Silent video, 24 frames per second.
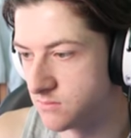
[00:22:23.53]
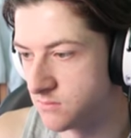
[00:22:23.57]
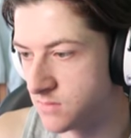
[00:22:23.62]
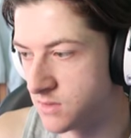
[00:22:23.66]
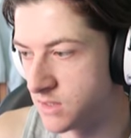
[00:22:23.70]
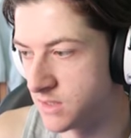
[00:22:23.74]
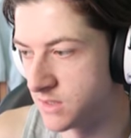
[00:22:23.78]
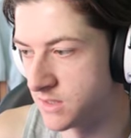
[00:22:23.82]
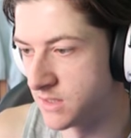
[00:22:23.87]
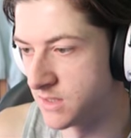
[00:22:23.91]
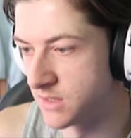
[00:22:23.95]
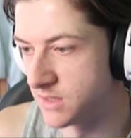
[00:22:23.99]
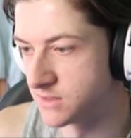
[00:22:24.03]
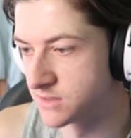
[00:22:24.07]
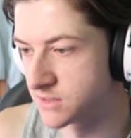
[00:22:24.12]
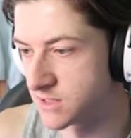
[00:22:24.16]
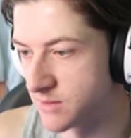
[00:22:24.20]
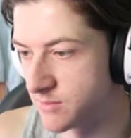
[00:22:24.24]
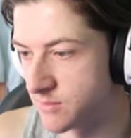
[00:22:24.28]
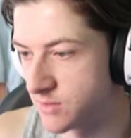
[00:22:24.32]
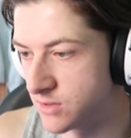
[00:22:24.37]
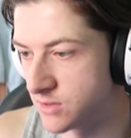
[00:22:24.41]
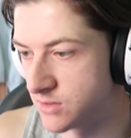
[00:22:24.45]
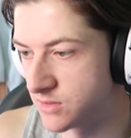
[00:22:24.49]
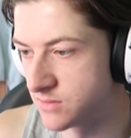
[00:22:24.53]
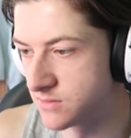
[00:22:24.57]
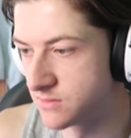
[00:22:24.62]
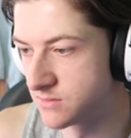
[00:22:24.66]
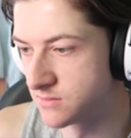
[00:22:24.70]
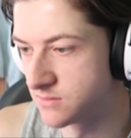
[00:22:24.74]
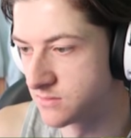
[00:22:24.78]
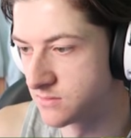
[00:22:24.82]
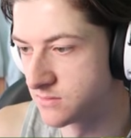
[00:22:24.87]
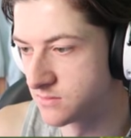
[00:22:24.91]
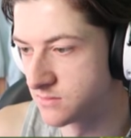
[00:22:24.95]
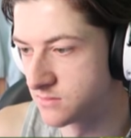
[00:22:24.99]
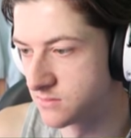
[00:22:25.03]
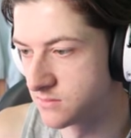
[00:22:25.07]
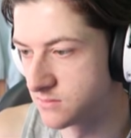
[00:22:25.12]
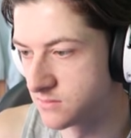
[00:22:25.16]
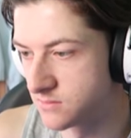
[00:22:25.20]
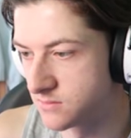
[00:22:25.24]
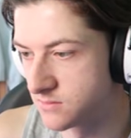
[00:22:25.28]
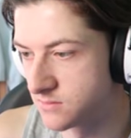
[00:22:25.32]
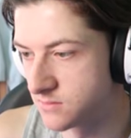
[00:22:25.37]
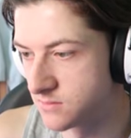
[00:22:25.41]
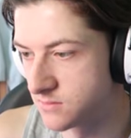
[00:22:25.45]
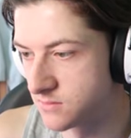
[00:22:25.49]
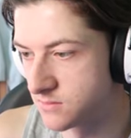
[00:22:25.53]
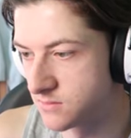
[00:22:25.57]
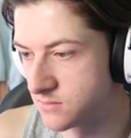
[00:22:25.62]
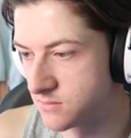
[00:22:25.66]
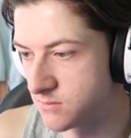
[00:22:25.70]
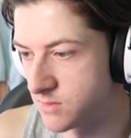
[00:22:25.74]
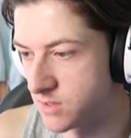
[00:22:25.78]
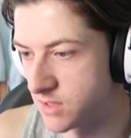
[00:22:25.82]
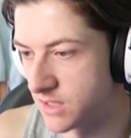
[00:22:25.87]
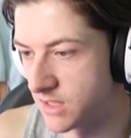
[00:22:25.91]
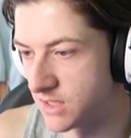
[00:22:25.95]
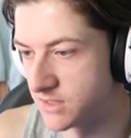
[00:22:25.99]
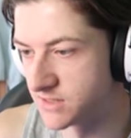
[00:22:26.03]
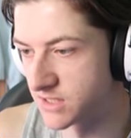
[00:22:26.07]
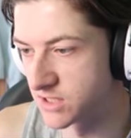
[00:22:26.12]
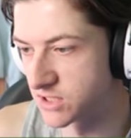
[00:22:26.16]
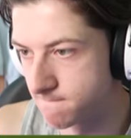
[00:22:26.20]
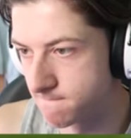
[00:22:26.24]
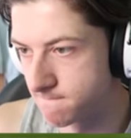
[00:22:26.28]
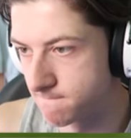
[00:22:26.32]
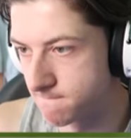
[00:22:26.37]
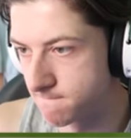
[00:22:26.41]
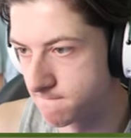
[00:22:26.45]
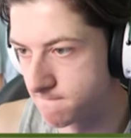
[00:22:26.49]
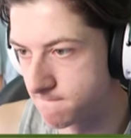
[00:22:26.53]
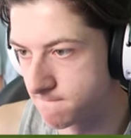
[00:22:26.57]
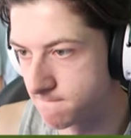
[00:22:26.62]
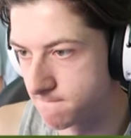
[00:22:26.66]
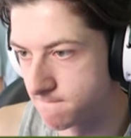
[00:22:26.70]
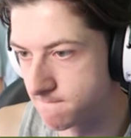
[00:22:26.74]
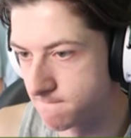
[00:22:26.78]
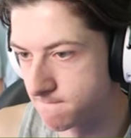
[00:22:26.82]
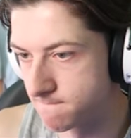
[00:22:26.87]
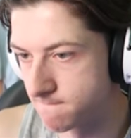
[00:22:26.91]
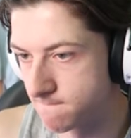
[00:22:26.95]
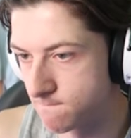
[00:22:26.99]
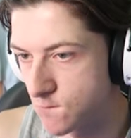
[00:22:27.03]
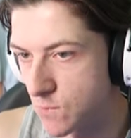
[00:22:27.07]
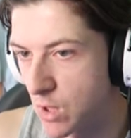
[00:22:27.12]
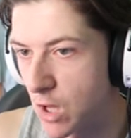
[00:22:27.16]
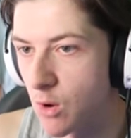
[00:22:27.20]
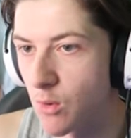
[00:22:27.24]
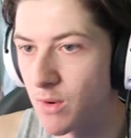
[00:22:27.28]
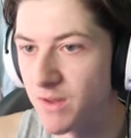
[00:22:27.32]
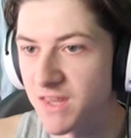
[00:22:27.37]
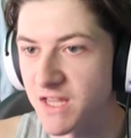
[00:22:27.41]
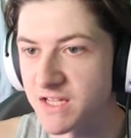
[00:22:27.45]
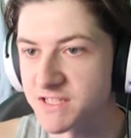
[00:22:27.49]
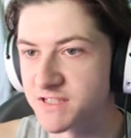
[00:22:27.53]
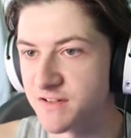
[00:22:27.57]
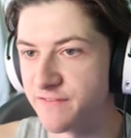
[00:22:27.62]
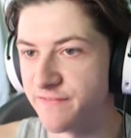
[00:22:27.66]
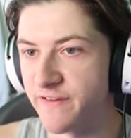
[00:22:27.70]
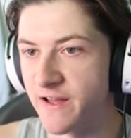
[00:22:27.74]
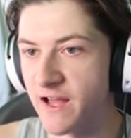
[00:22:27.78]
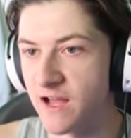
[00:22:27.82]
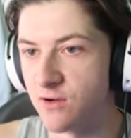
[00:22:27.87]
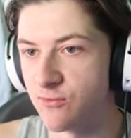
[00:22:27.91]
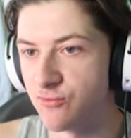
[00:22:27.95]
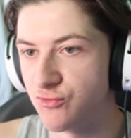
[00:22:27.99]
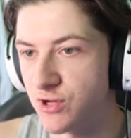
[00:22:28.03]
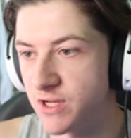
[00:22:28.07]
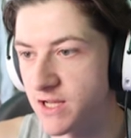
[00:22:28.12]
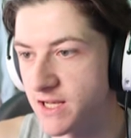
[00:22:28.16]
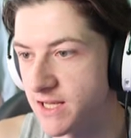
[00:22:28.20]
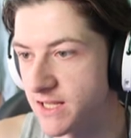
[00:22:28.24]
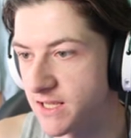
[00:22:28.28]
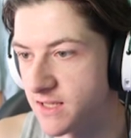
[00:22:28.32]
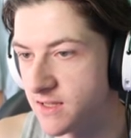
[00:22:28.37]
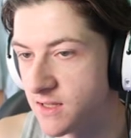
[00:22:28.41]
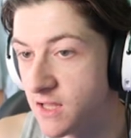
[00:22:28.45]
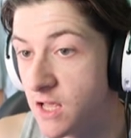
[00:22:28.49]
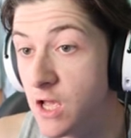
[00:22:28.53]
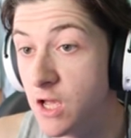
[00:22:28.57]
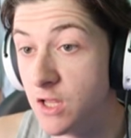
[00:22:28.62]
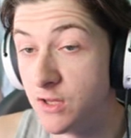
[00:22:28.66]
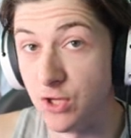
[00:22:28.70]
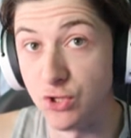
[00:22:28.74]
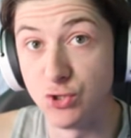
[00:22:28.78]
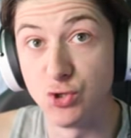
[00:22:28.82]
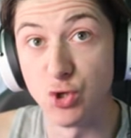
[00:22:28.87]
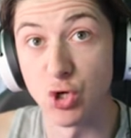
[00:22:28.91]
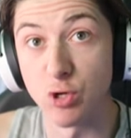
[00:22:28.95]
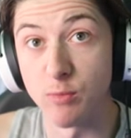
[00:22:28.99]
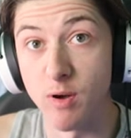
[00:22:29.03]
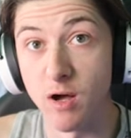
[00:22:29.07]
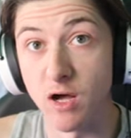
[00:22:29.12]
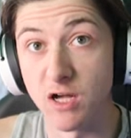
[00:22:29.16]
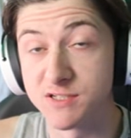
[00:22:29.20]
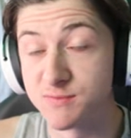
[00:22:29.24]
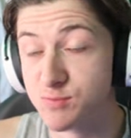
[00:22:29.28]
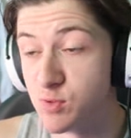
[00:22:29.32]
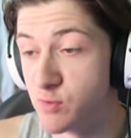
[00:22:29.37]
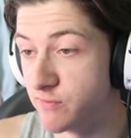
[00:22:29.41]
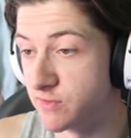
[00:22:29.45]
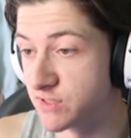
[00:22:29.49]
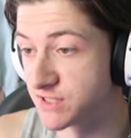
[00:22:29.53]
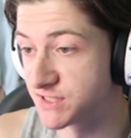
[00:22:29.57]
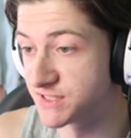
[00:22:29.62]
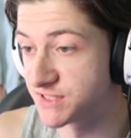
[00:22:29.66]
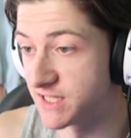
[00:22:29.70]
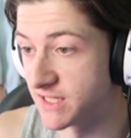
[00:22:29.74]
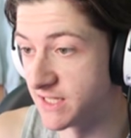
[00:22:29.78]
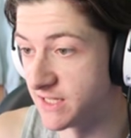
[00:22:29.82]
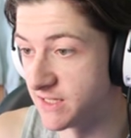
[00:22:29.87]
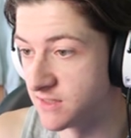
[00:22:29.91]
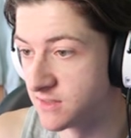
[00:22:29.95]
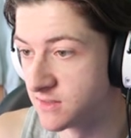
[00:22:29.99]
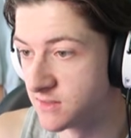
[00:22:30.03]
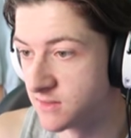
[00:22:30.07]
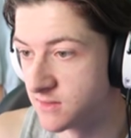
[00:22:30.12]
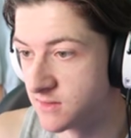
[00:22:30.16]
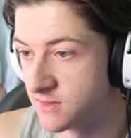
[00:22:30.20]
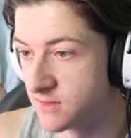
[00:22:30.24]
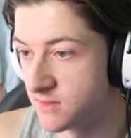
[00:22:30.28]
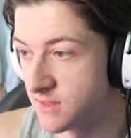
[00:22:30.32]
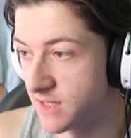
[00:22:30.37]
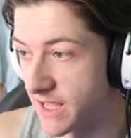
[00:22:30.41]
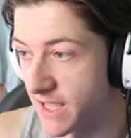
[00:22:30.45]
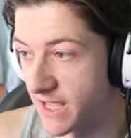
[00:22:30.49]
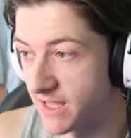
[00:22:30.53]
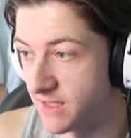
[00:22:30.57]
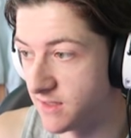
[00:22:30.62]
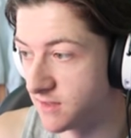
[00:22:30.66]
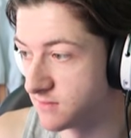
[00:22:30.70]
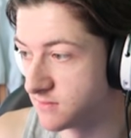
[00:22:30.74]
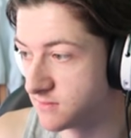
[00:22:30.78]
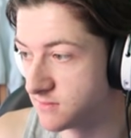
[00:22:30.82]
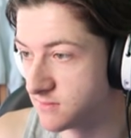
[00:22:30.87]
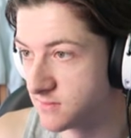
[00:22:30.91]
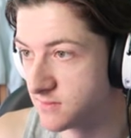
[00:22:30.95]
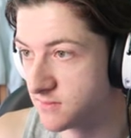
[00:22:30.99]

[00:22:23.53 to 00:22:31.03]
Martinelli's coming on. Martinelli's. Oh, and that's a foul. Really? They're talking about us moving to City. Hey.